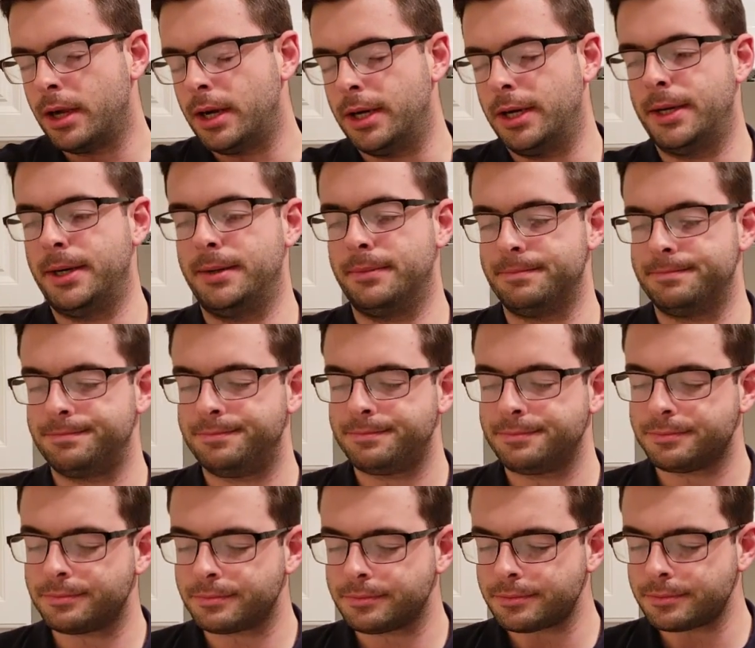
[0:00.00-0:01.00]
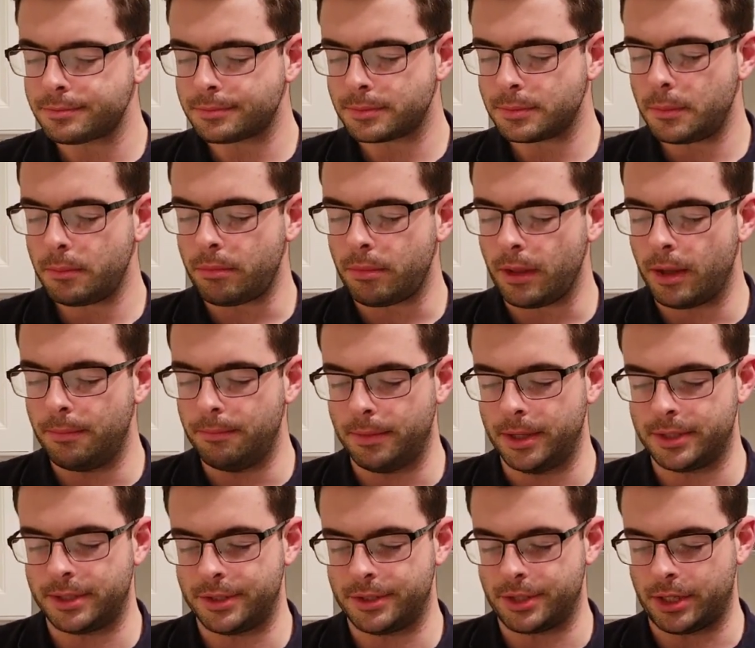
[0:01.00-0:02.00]
Um,
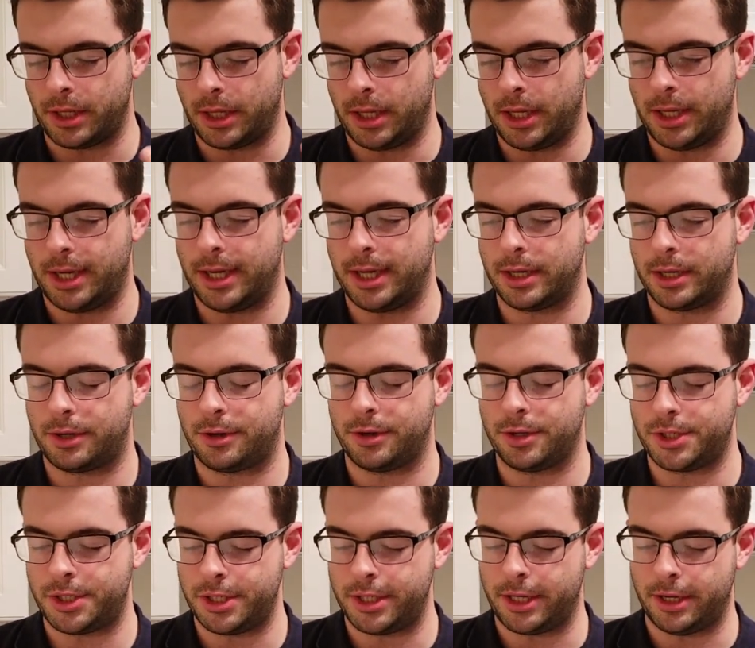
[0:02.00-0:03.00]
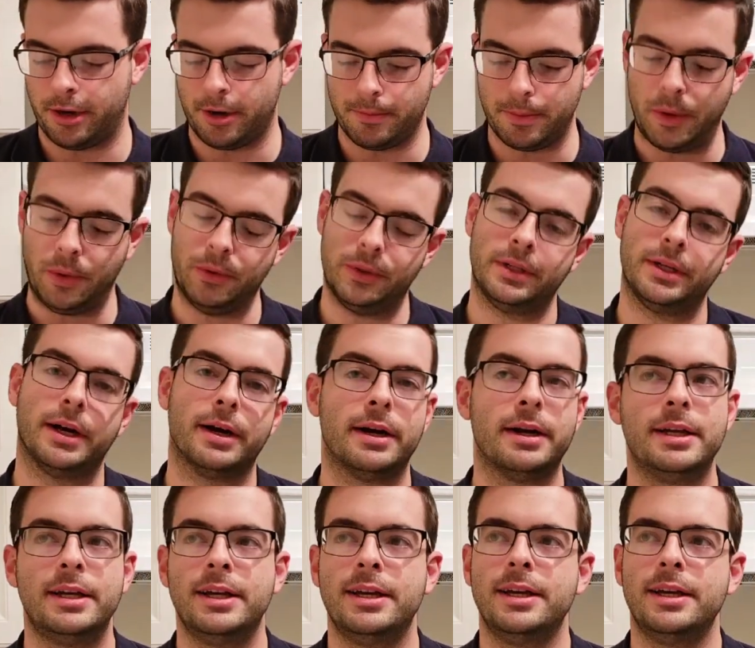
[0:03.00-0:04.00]
but there's a lot of crunchy caramel in
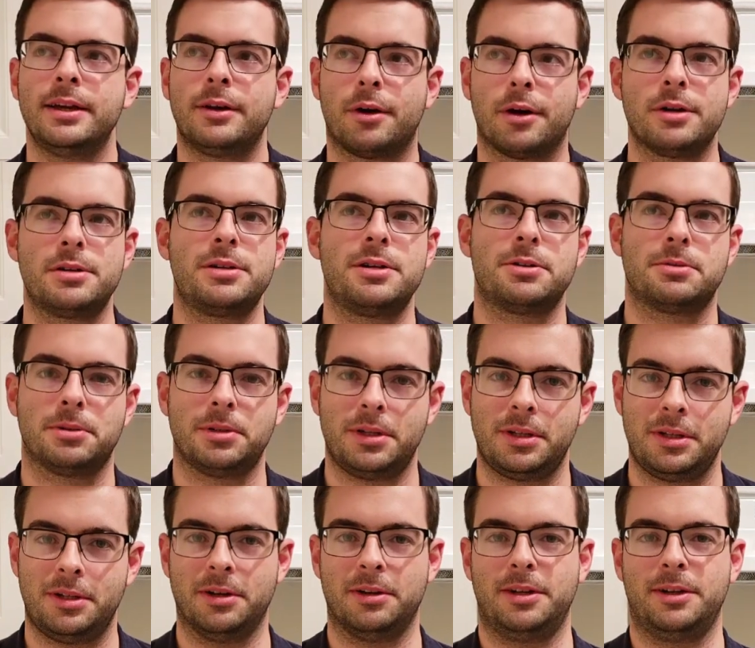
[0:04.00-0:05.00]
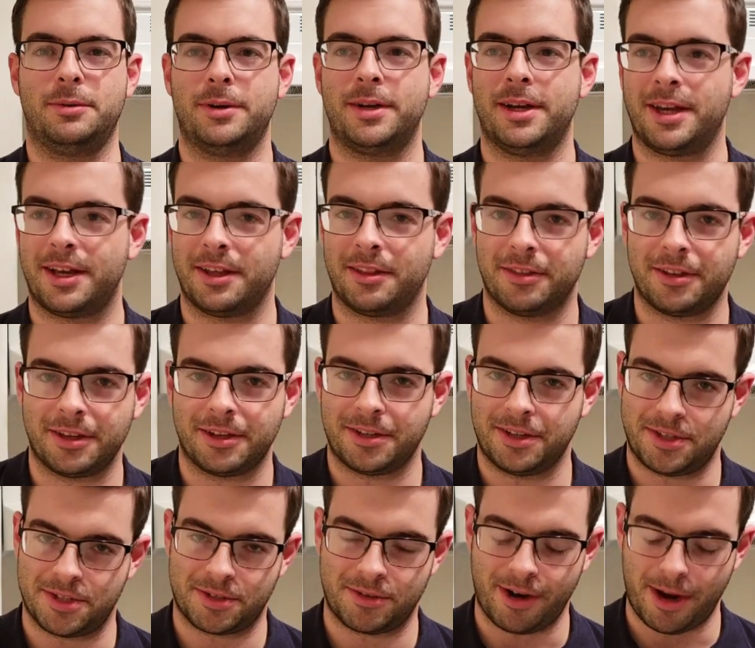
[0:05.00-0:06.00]
there. Crunchy is really the only way I can think to
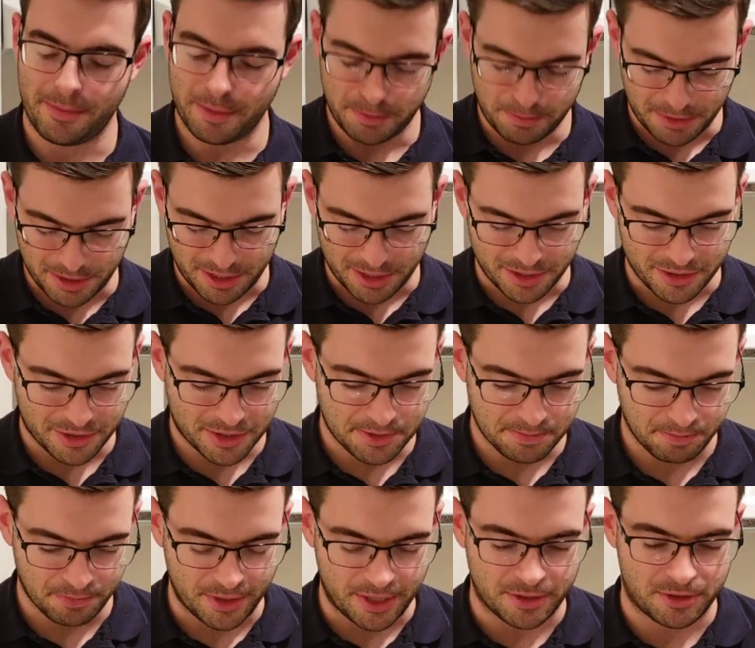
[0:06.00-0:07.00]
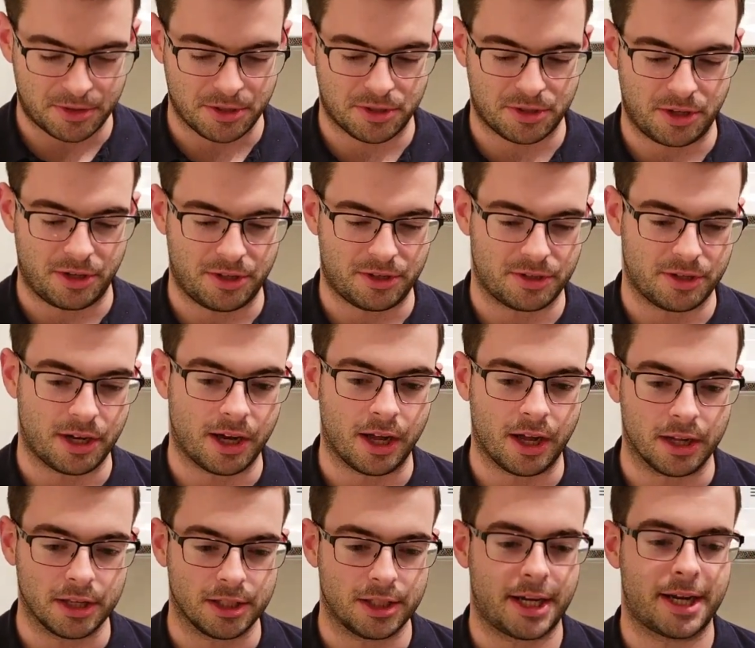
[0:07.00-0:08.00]
describe it because it's just, it's a,
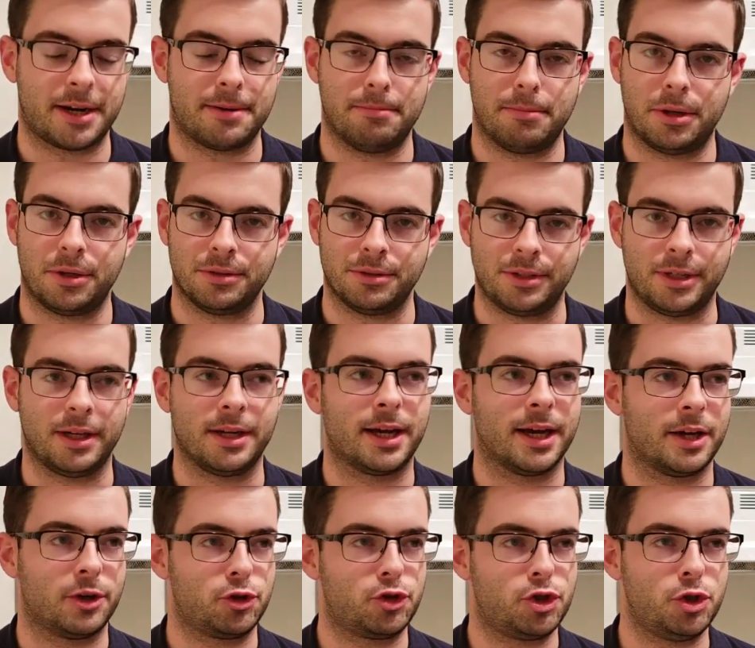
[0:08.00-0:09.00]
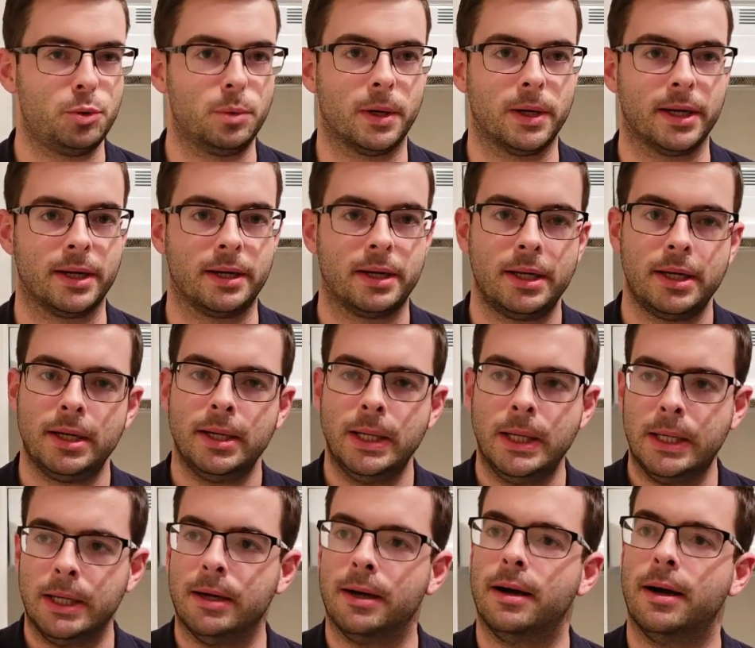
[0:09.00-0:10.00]
a lot of malt. You can kind of chew on it.
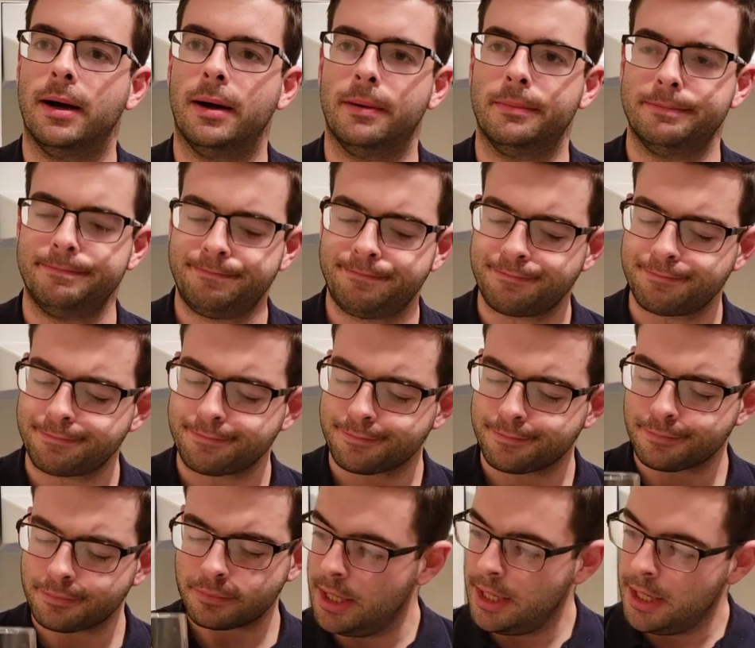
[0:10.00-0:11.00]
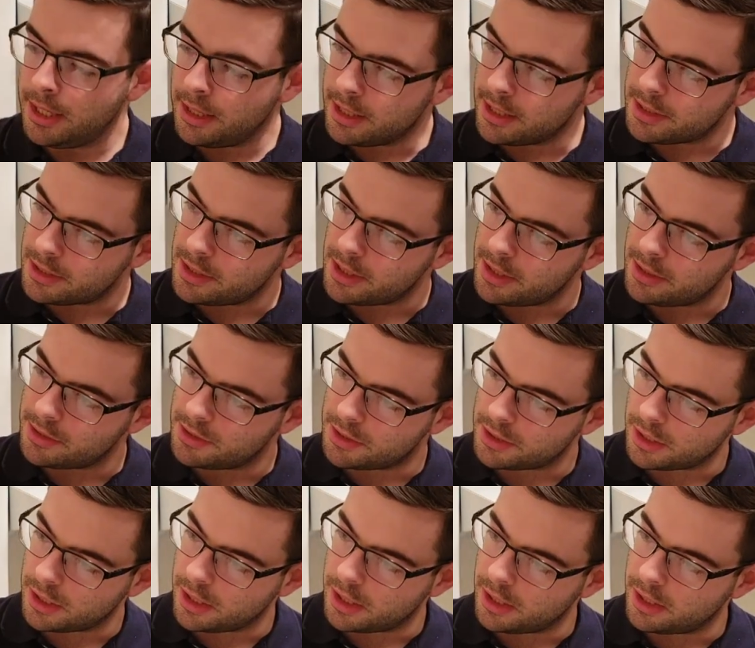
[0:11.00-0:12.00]
Um, this has
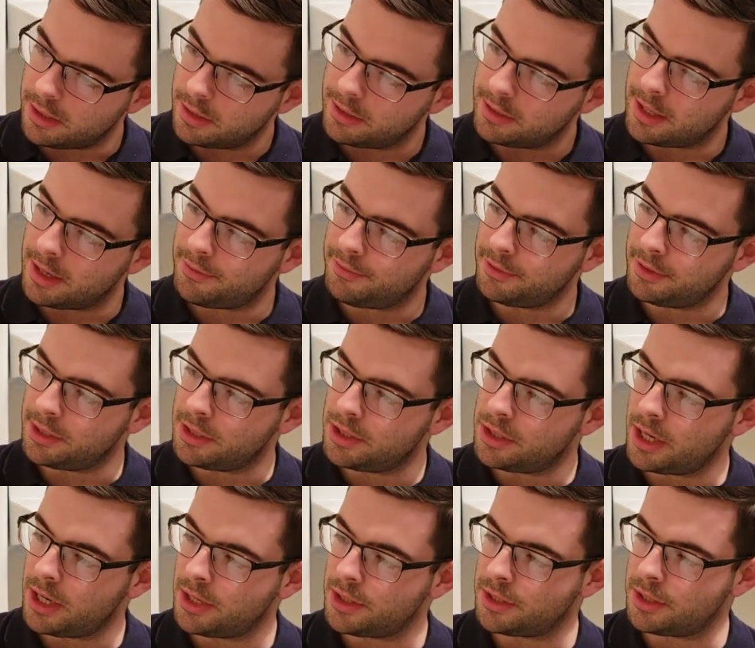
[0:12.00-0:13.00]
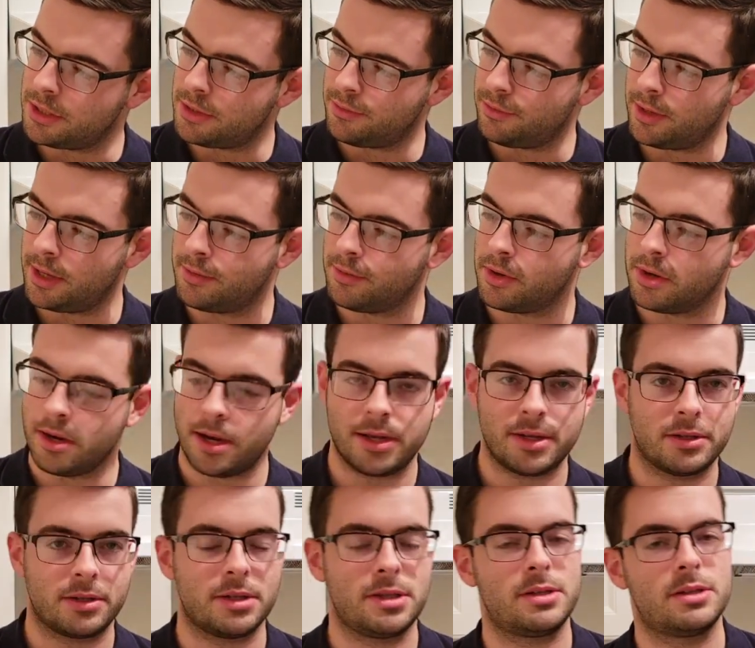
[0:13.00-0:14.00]
uh, definitely changed its flavor
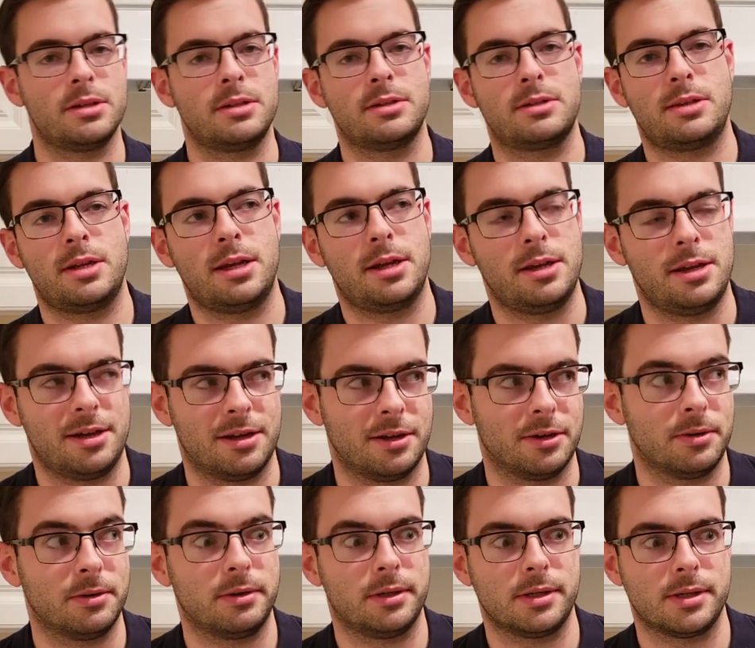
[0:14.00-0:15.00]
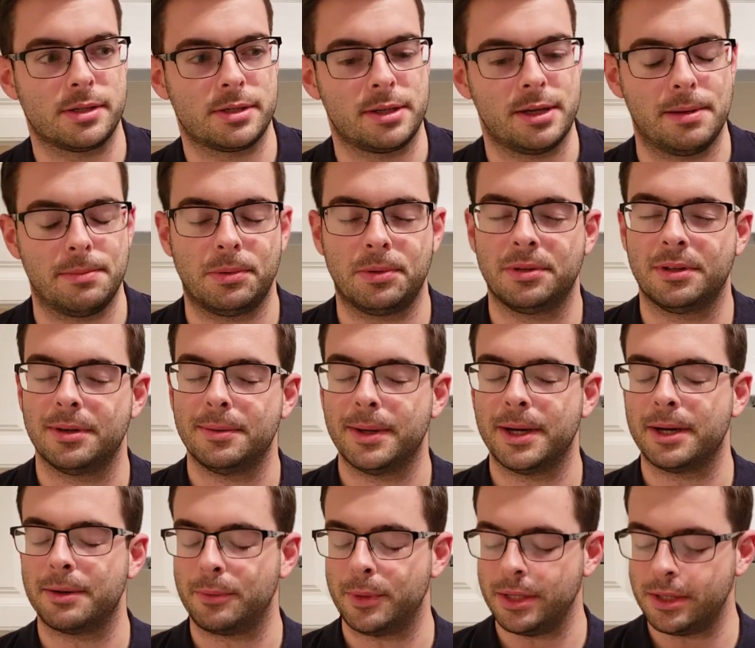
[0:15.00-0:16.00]
nicely since taking an earlier sample in
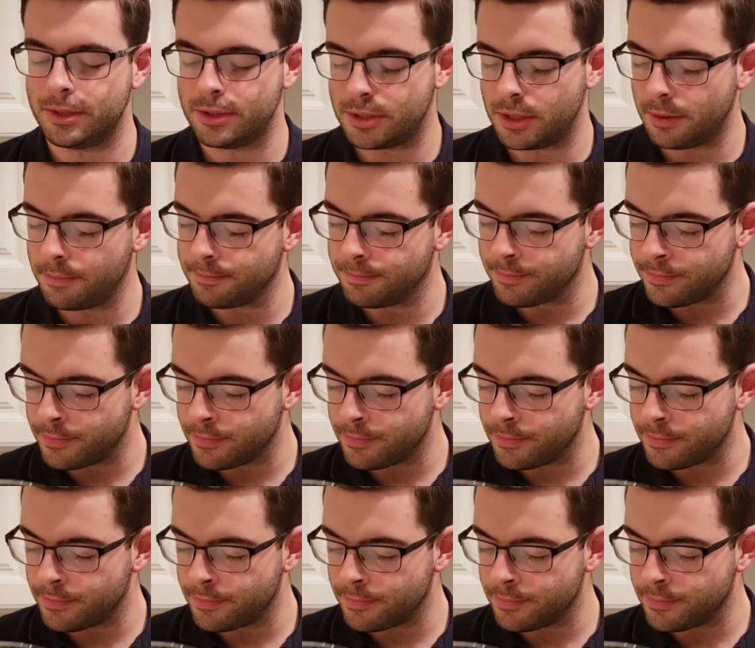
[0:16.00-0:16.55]
about a week or so.